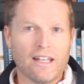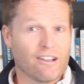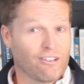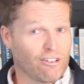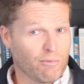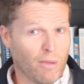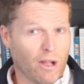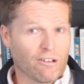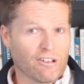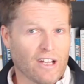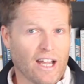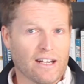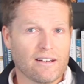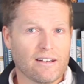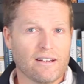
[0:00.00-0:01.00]
It's a small
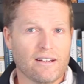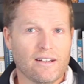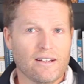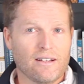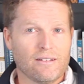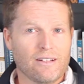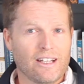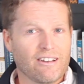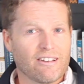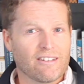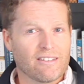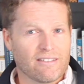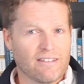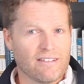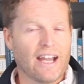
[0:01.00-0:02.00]
sign. It's
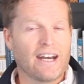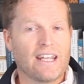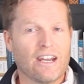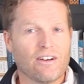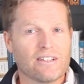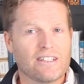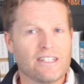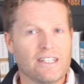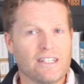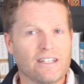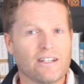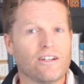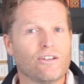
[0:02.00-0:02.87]
not a guarantee.